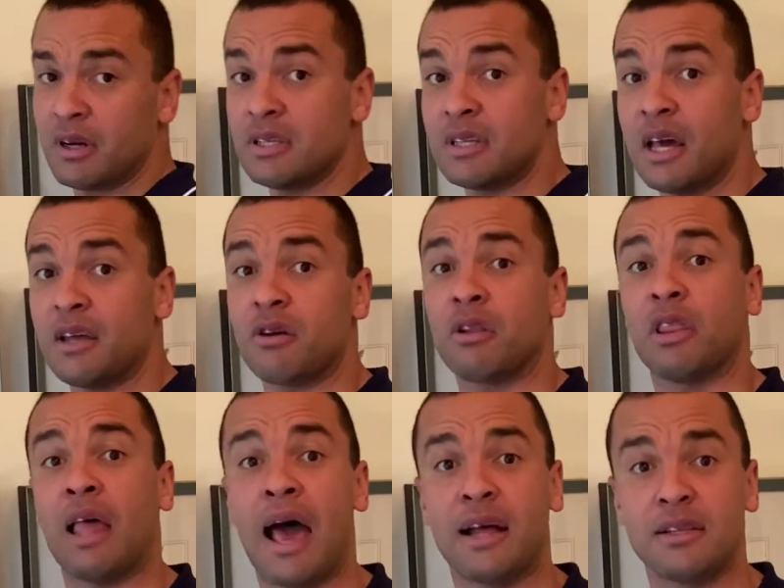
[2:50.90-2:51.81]
is that your
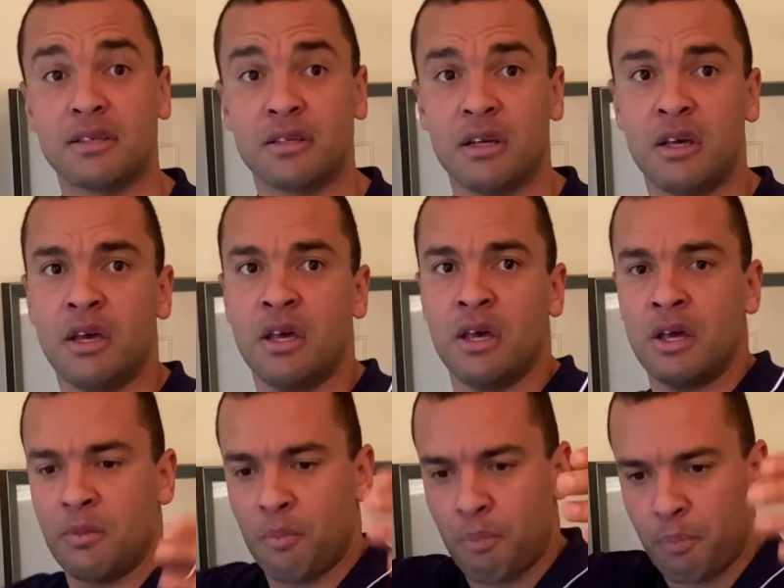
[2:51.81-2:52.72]
lats
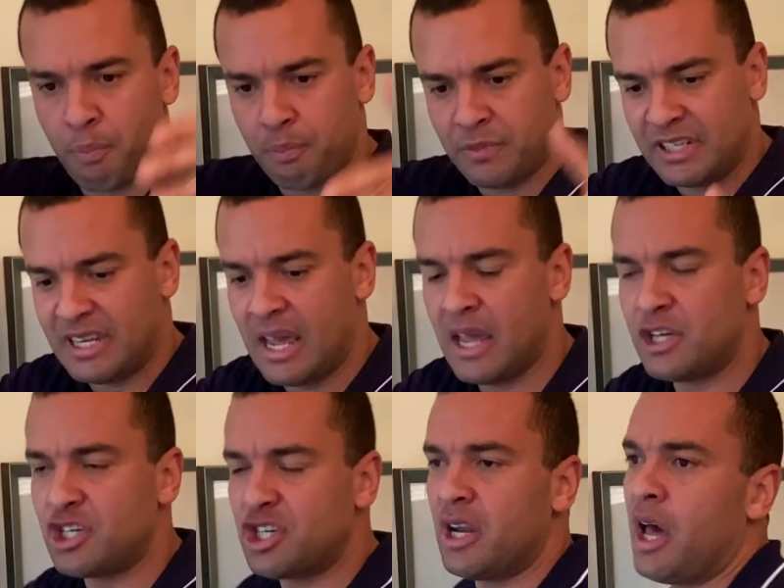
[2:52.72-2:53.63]

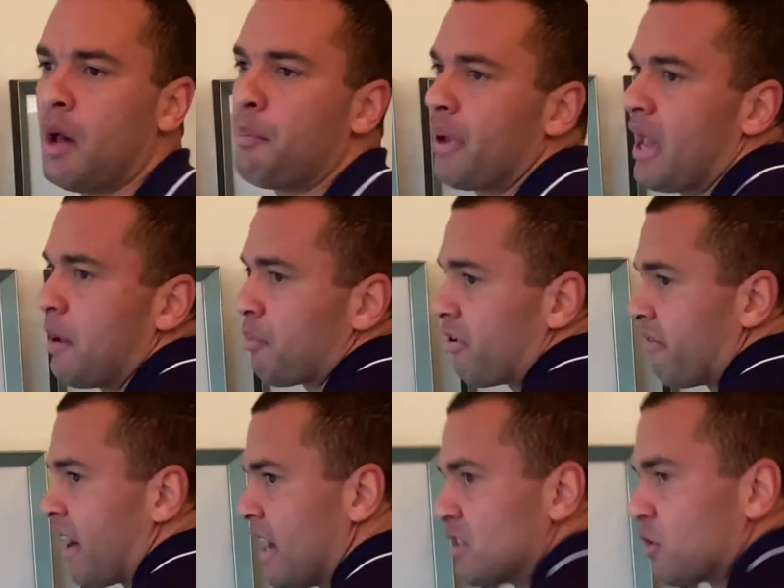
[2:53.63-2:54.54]
tension up and
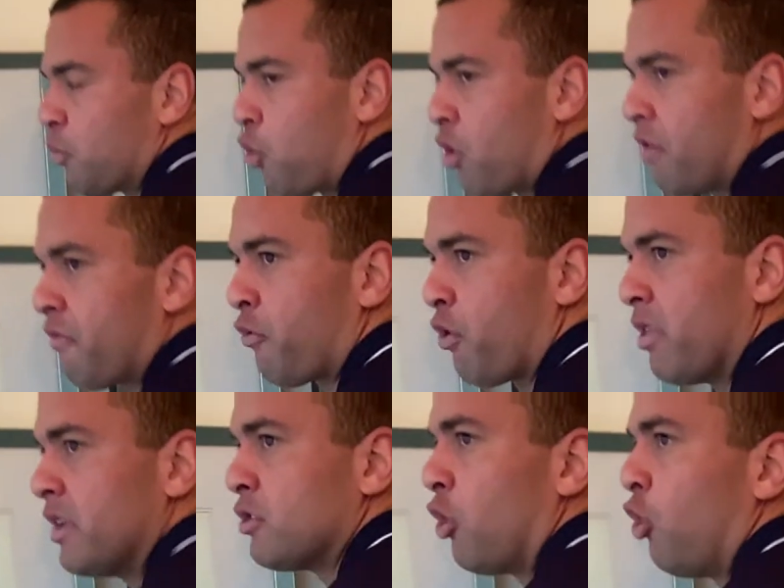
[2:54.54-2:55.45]
provide support for
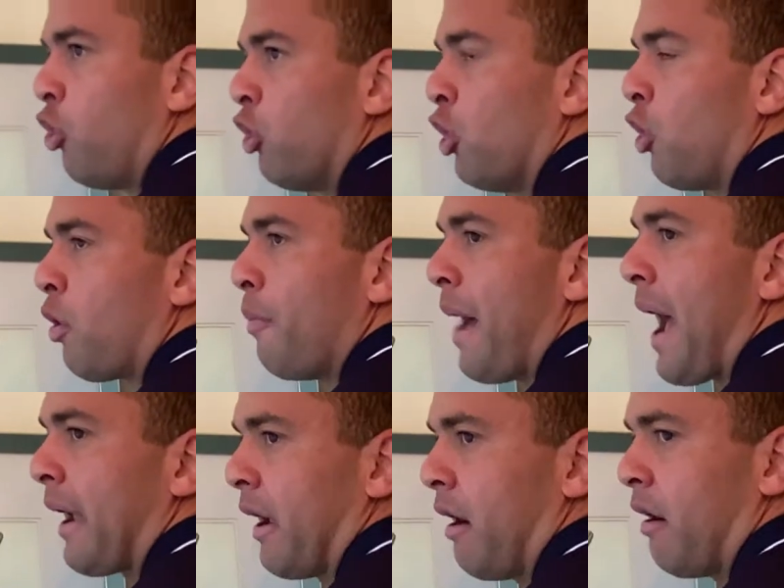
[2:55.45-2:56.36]
this whole lower
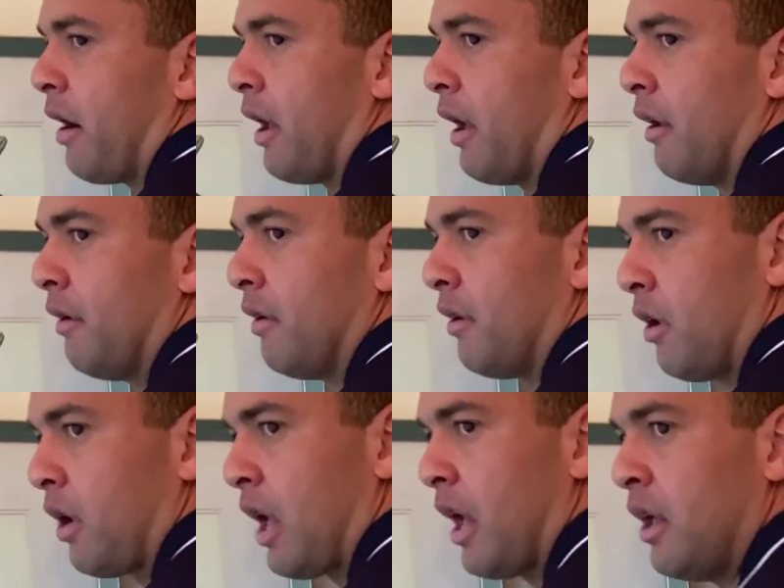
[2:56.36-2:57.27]
back area.
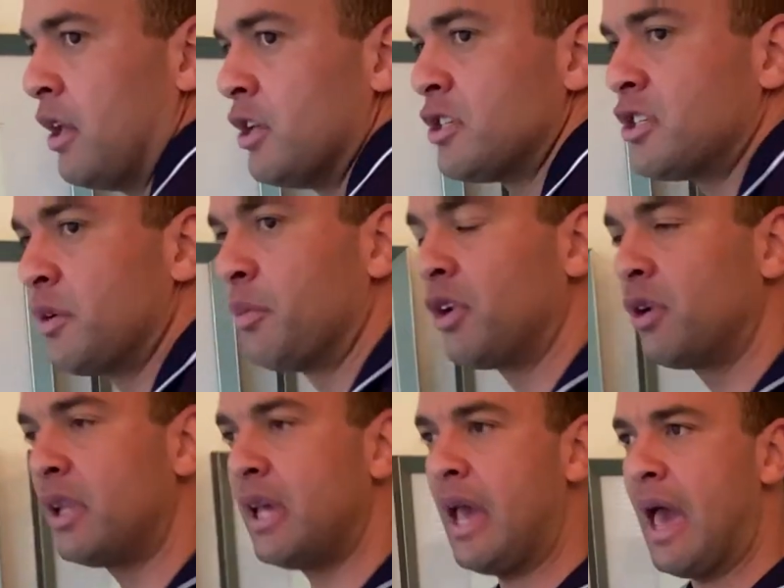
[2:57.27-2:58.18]
Okay?
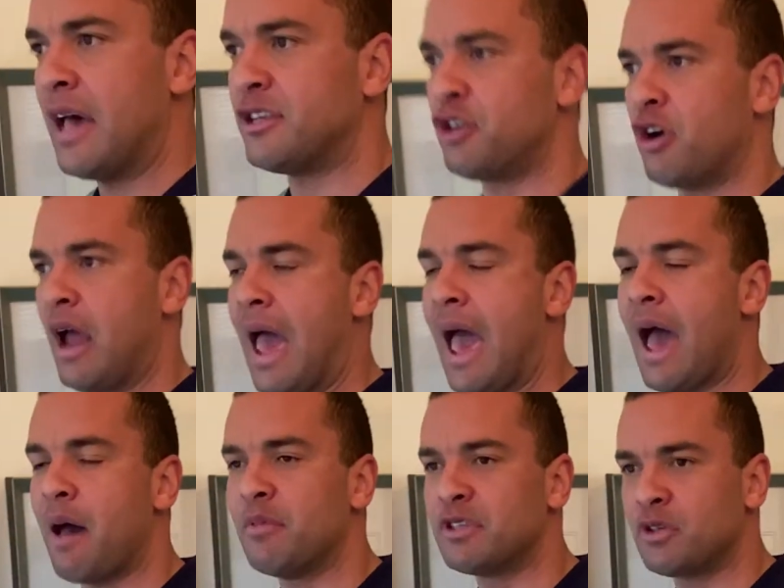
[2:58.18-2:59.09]
Similarly, as your
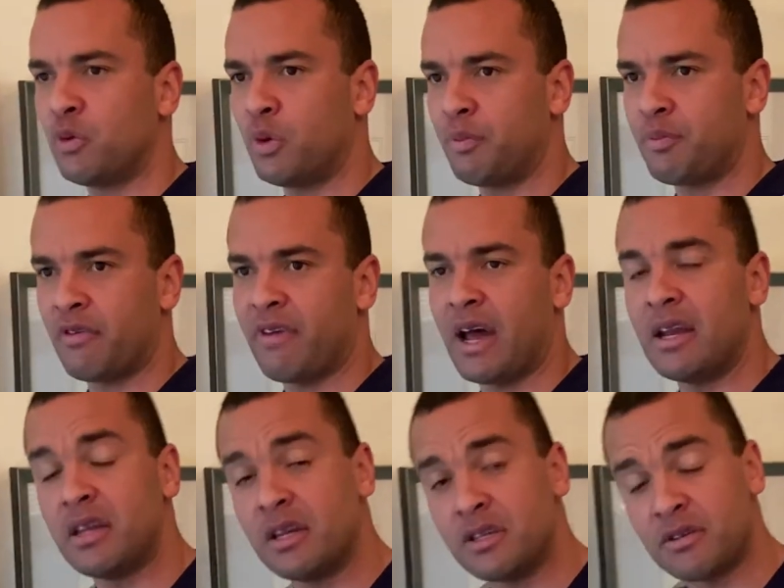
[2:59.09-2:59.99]
abs would provide
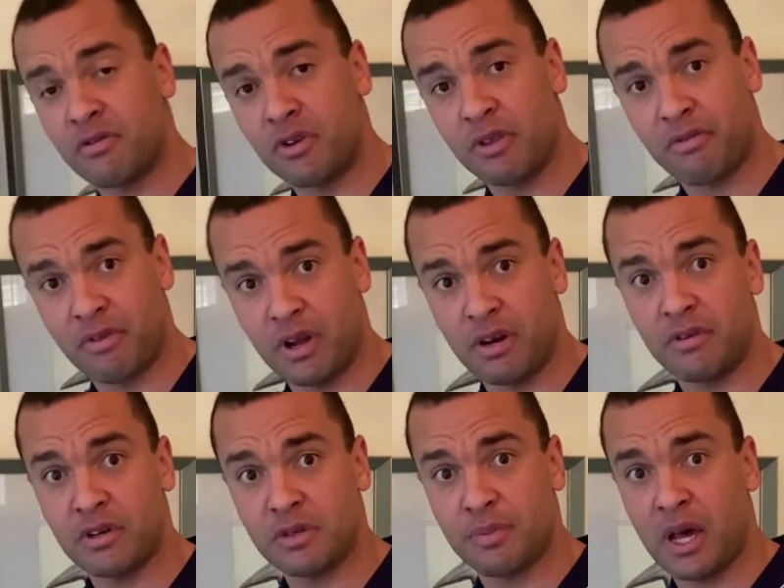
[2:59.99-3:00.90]
tension for the front of
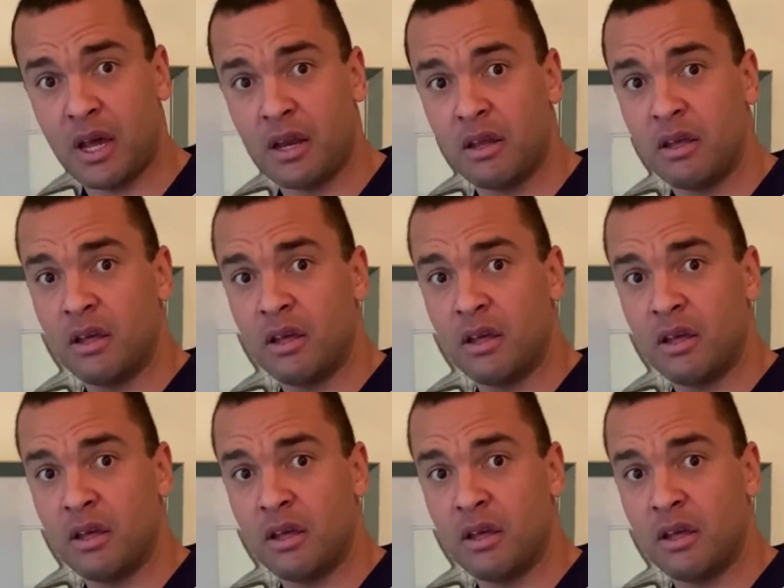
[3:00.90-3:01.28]
your spine,